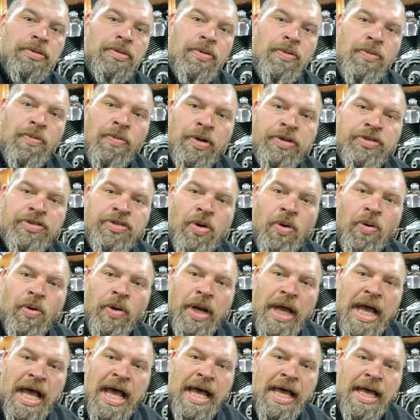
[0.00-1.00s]
What's going
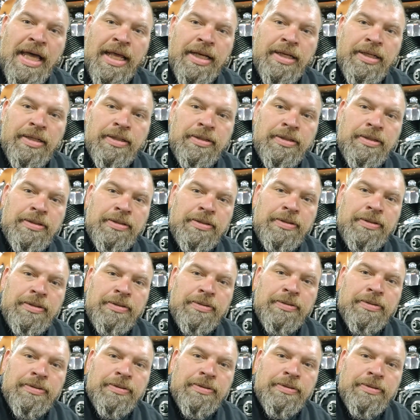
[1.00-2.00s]
on
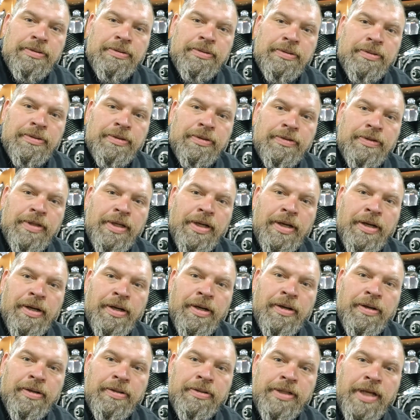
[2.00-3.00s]

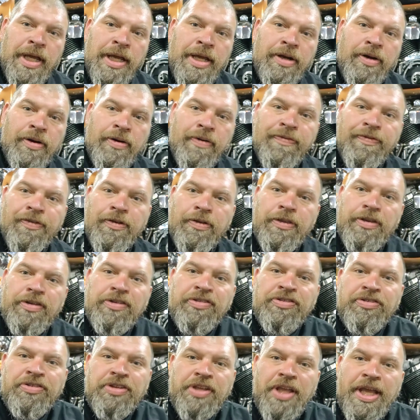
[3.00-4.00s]
there, Tater for the
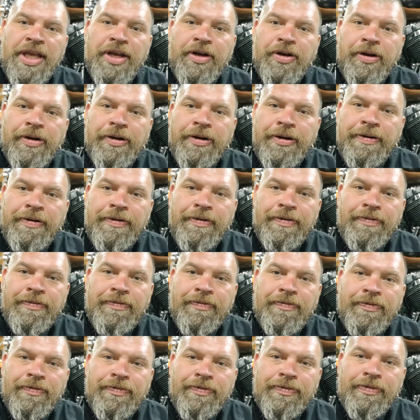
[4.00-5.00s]
Stator?
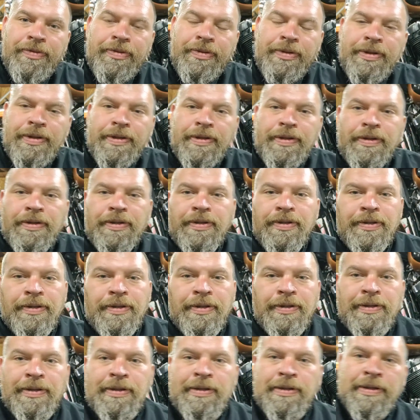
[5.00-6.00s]

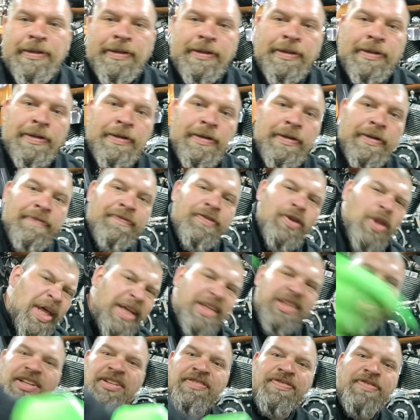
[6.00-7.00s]
If you like
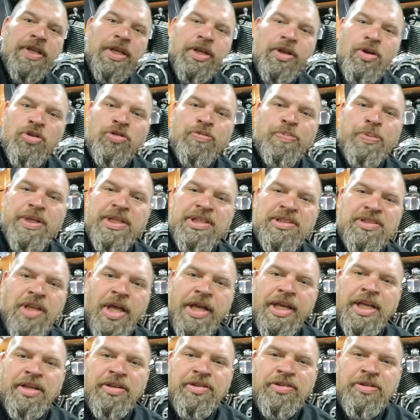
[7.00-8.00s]
these videos, please
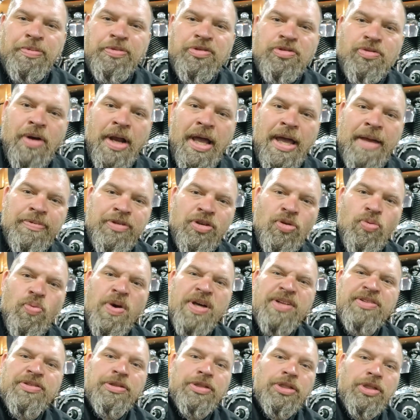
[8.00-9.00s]
like and subscribe to
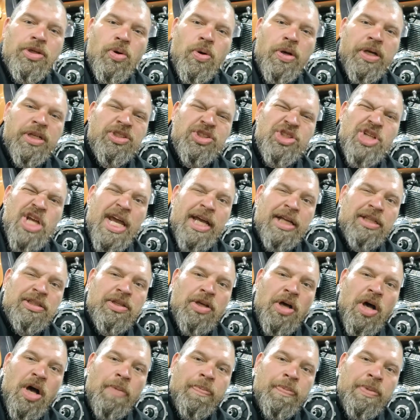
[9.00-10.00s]
Western York Jacked
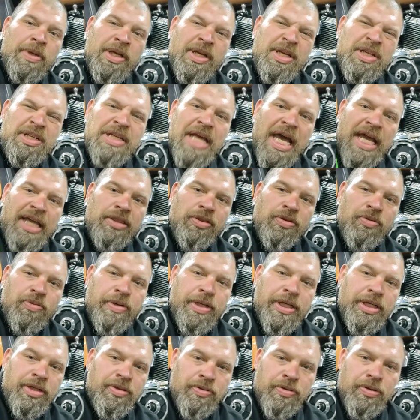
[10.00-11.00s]
Up
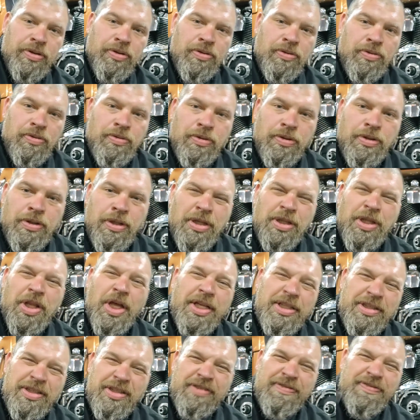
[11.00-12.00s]
9-3 Crew. Like
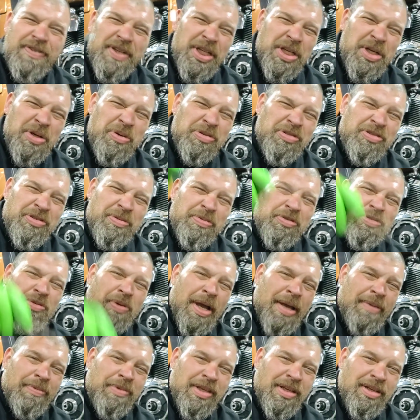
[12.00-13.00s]
these videos,
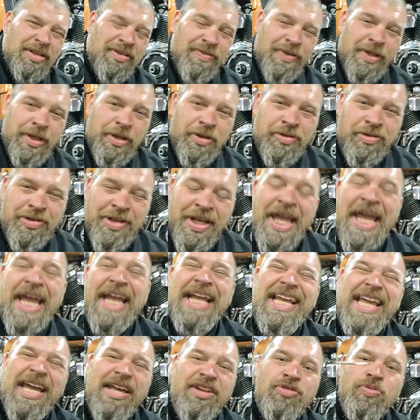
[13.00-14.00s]
subscribe to these videos. And
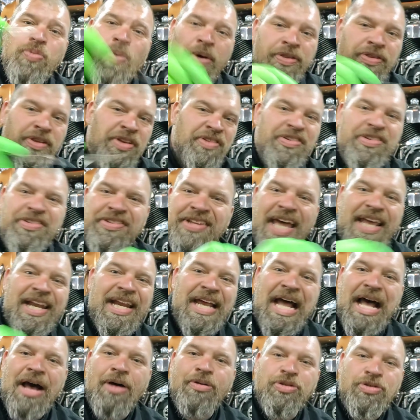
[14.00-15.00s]
guess what? This is not a
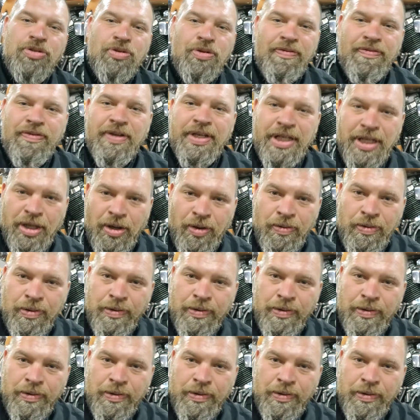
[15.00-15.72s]
how-to video.